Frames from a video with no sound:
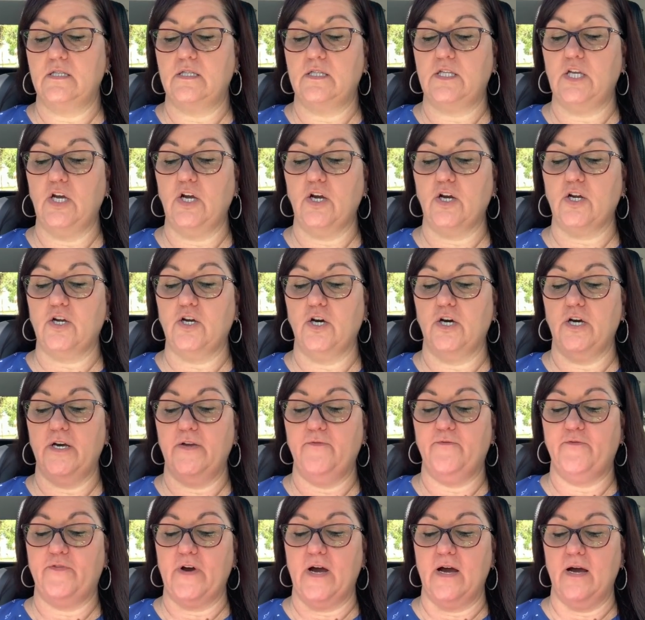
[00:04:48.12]
they're
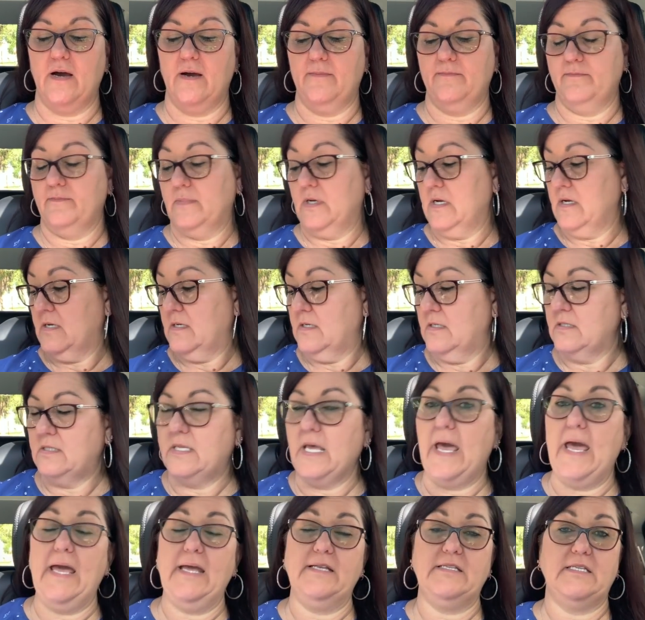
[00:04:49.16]
good from the
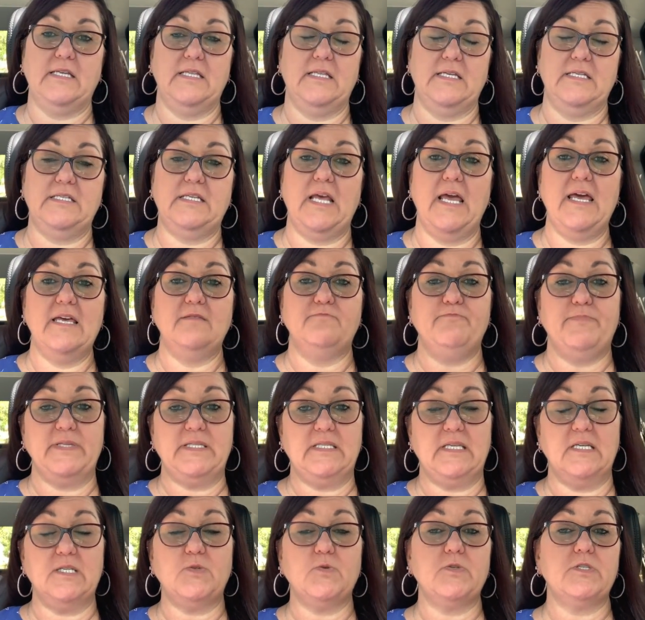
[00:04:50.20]
8th to the 10th, but
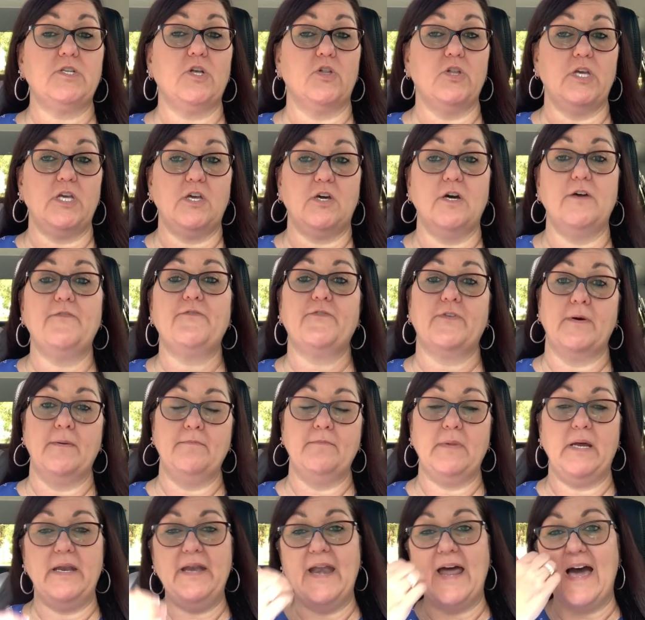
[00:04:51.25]
this was only good
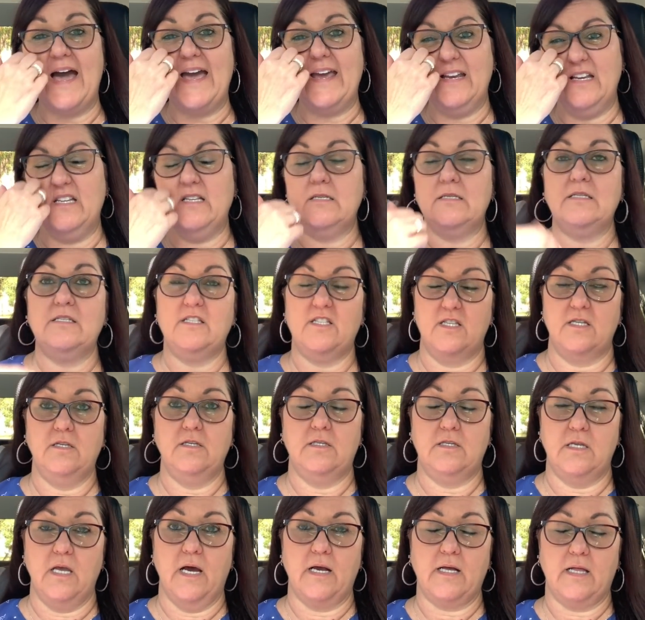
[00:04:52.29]
from
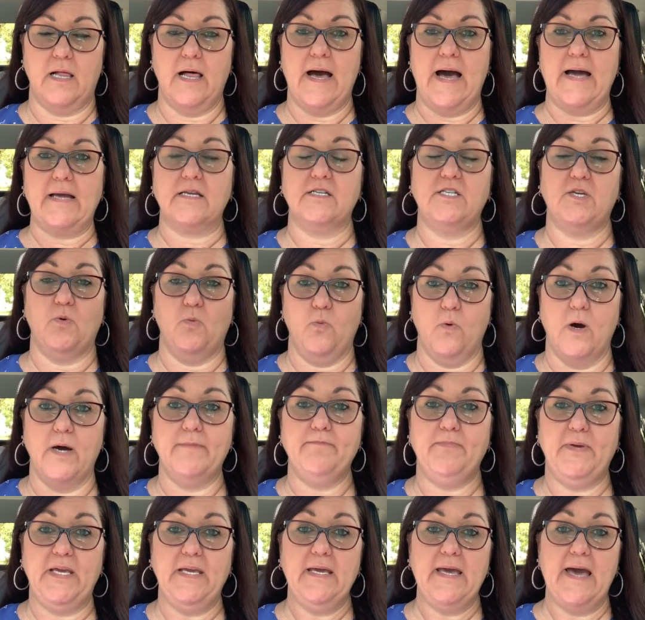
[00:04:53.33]
9 o'clock to
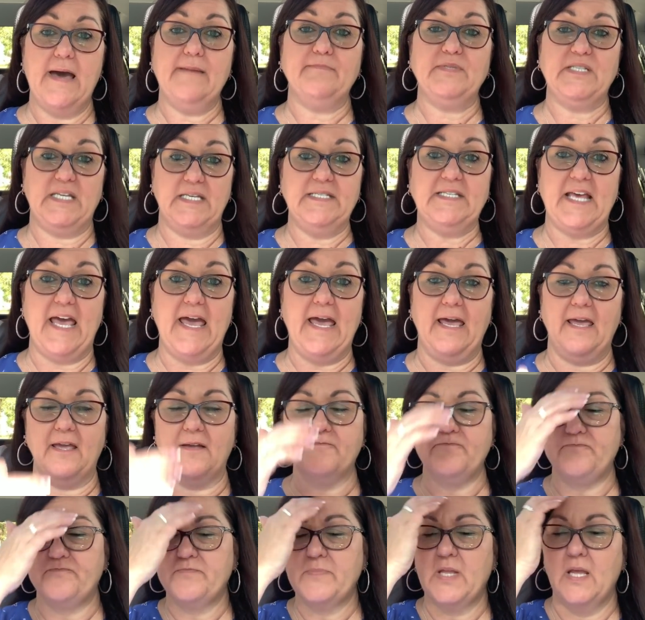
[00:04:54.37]
1 p.m. today.
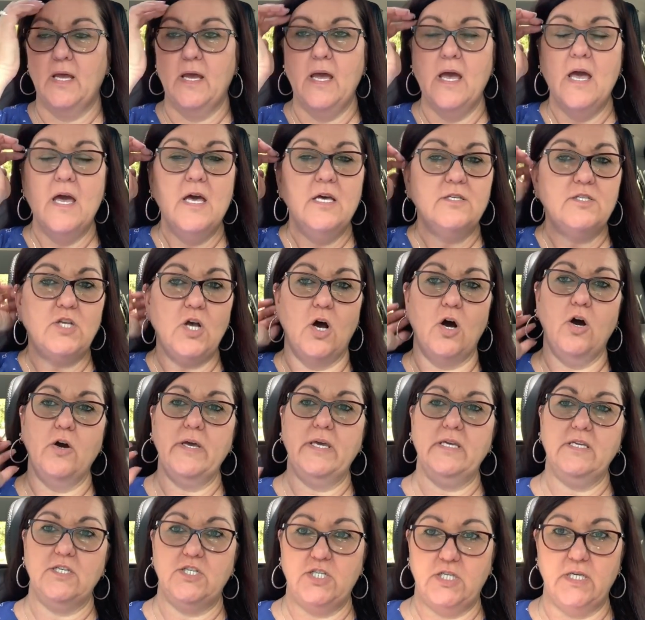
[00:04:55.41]
So
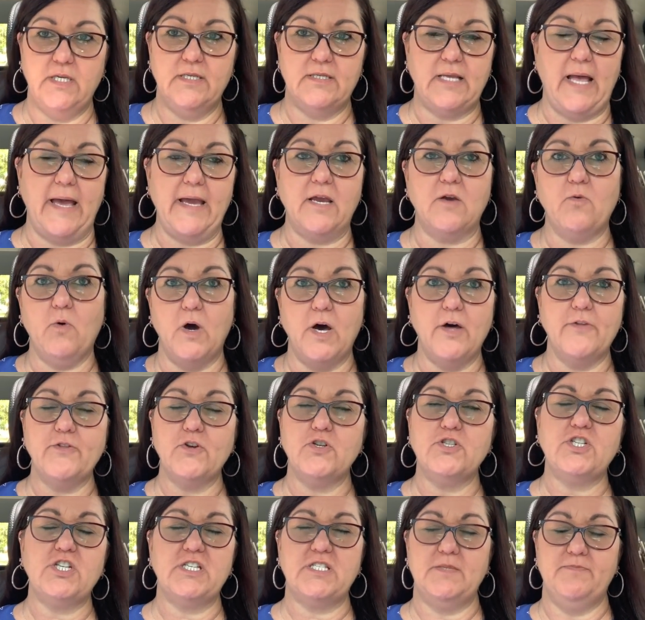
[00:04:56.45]
she's like, well,
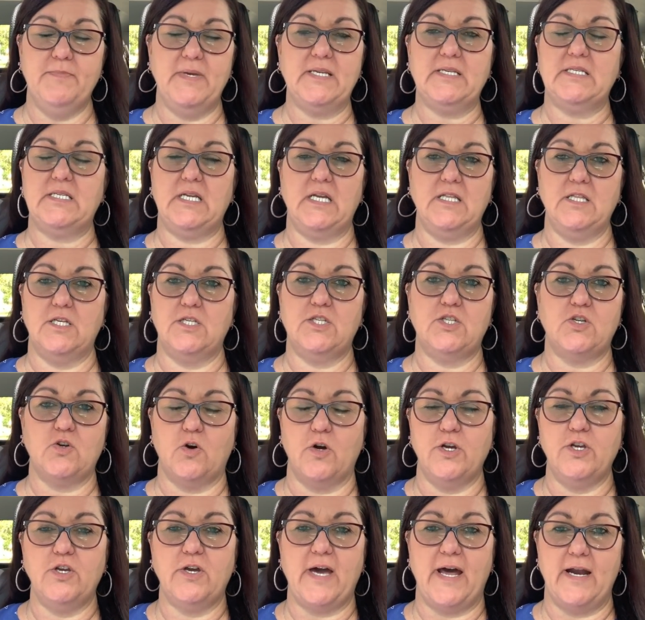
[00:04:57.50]
they're just mixed in the
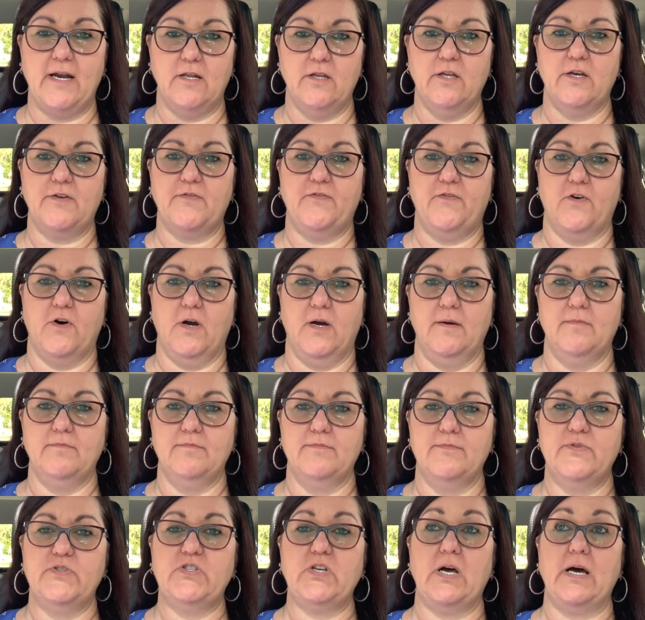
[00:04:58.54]
store. You got to look for
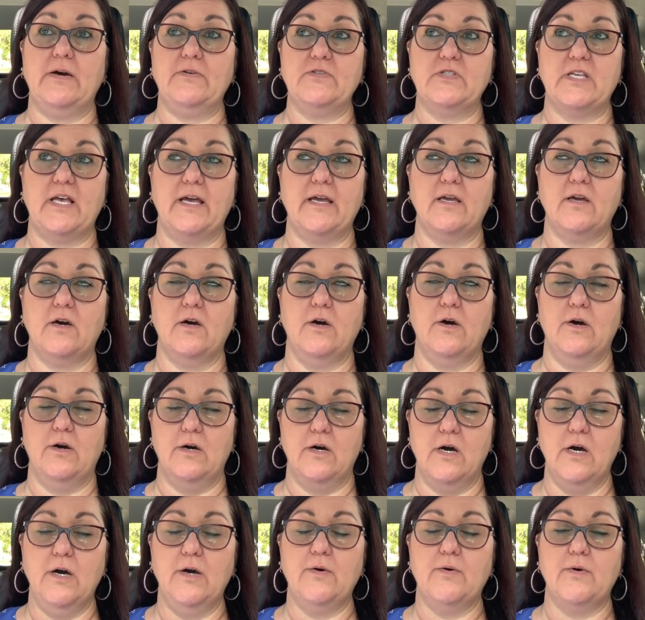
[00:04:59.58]
them. So I was like,
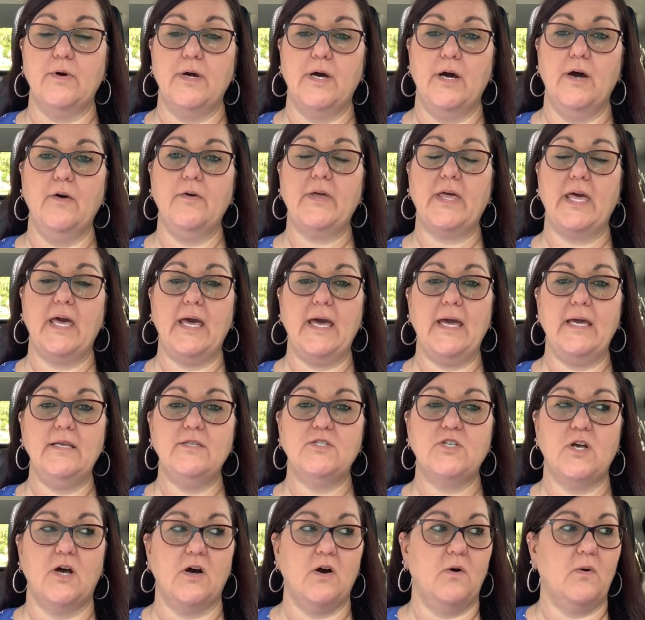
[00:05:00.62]
oh, okay.
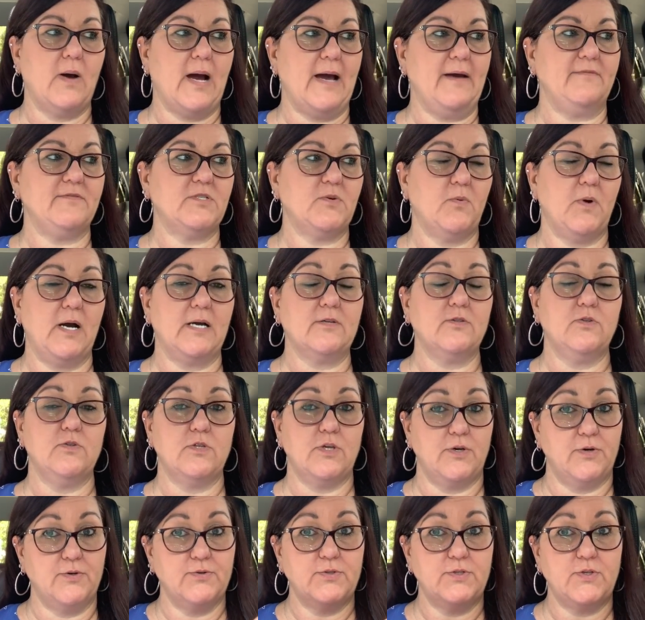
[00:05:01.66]
So I have to walk through
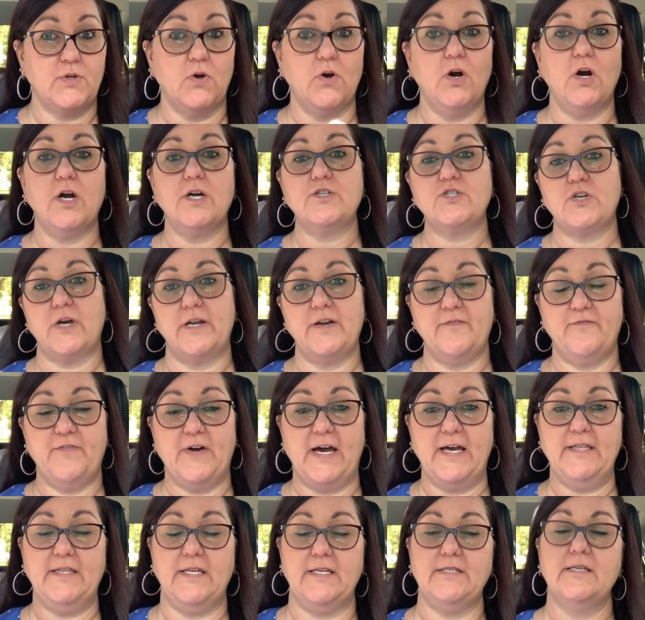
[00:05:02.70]
the whole store, try to
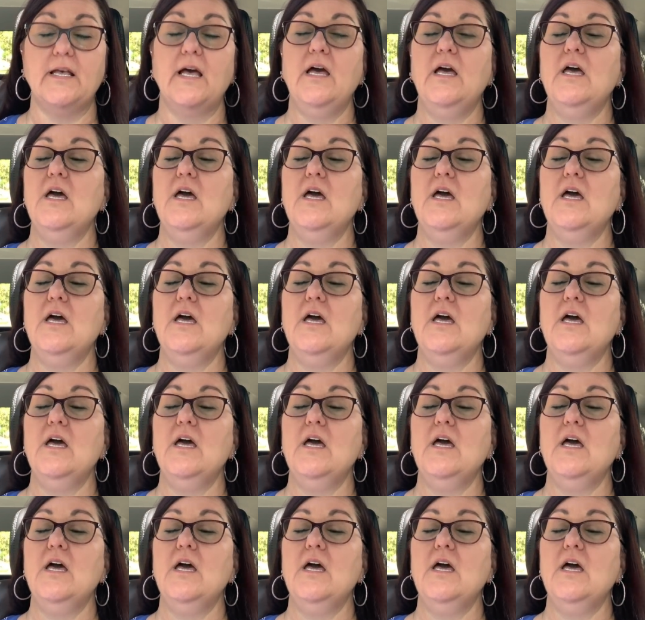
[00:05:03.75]
find these.